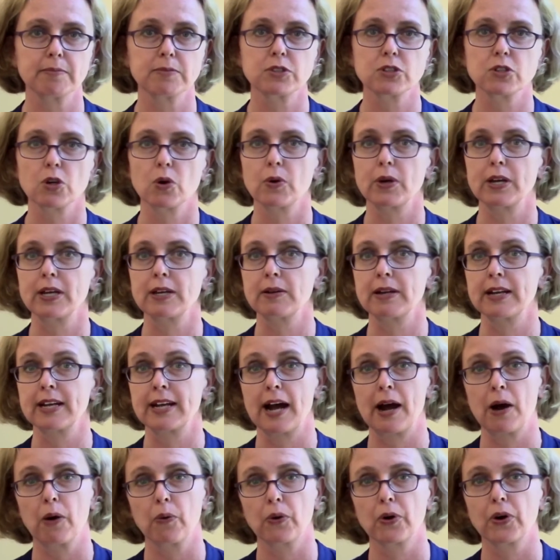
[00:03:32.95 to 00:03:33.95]
so in an
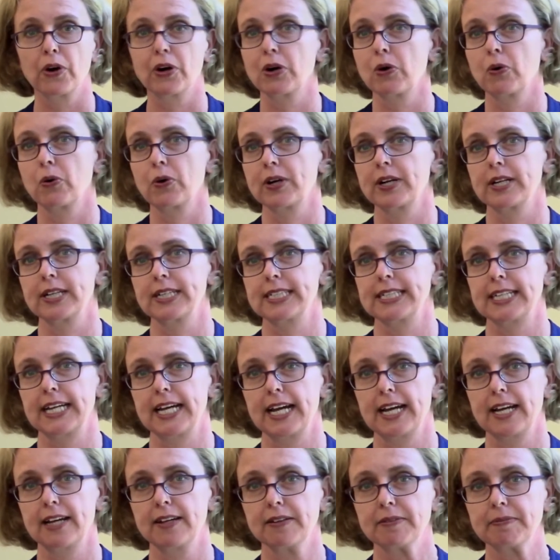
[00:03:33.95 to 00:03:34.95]
hour or in a
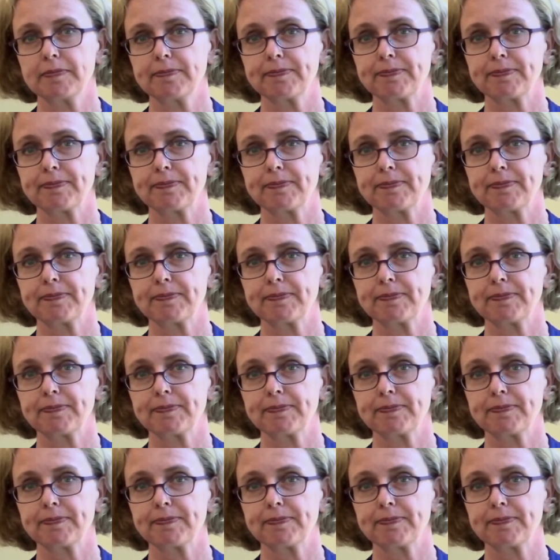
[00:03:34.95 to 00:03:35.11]
day.